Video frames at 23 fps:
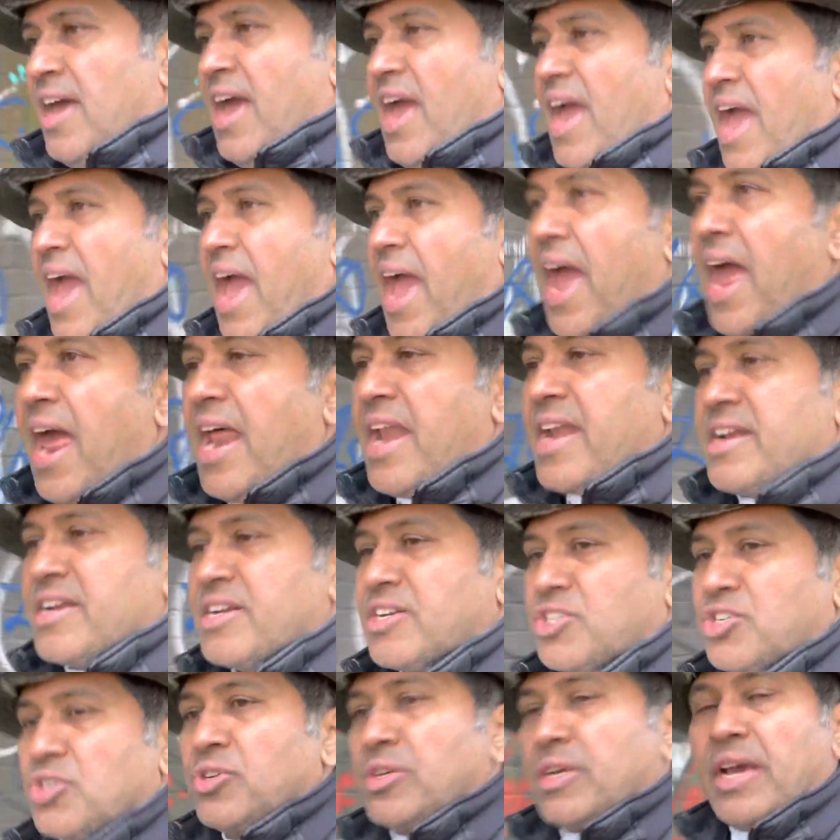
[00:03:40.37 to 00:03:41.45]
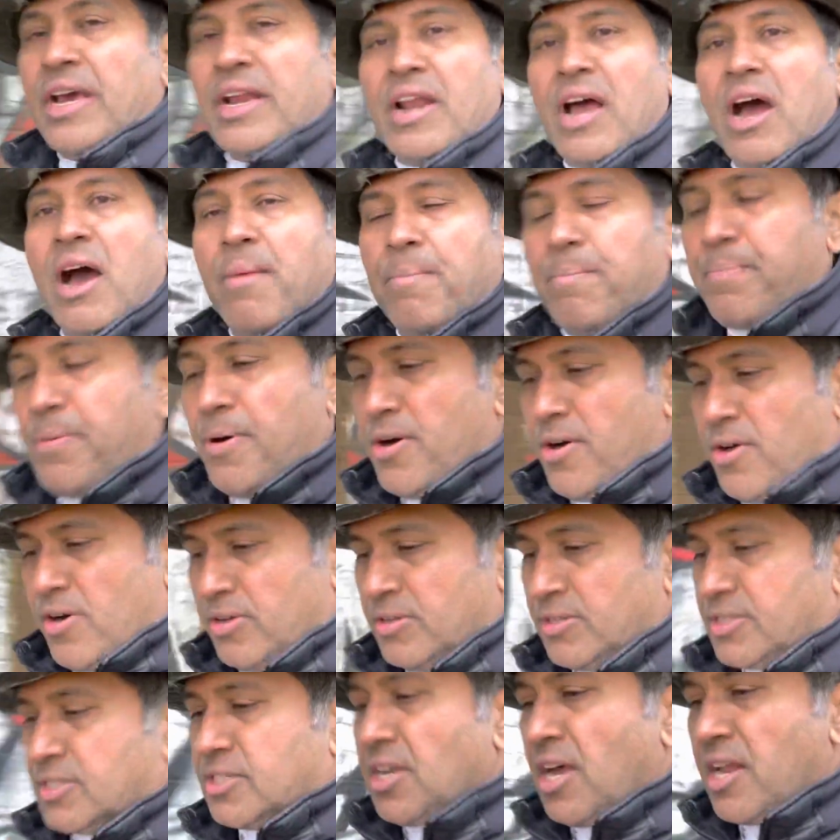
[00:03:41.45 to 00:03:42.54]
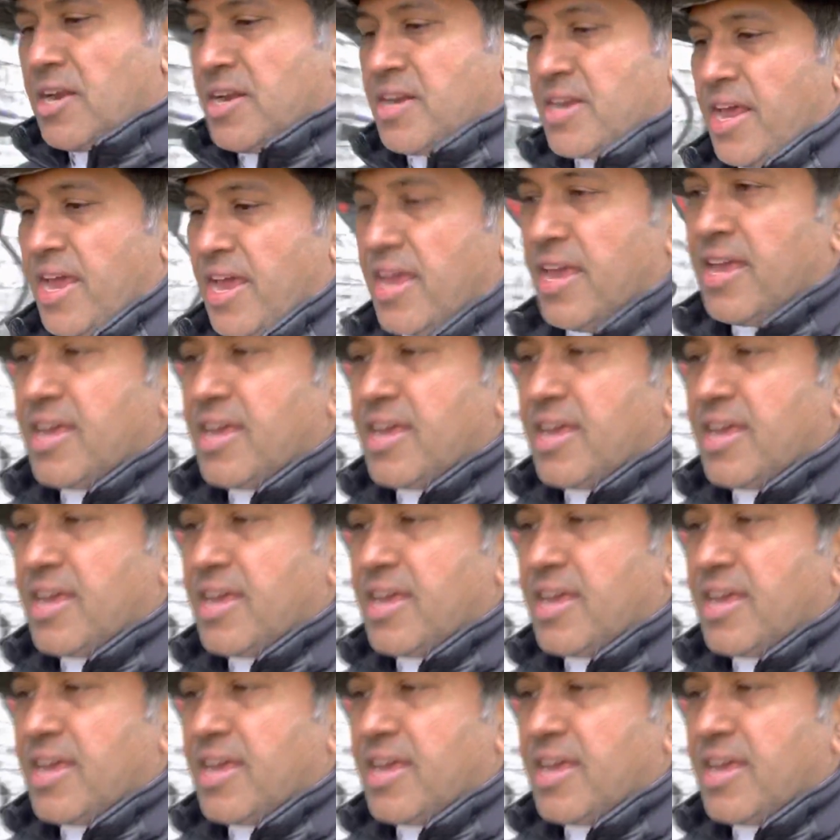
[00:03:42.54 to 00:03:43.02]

and to get up on Sunday,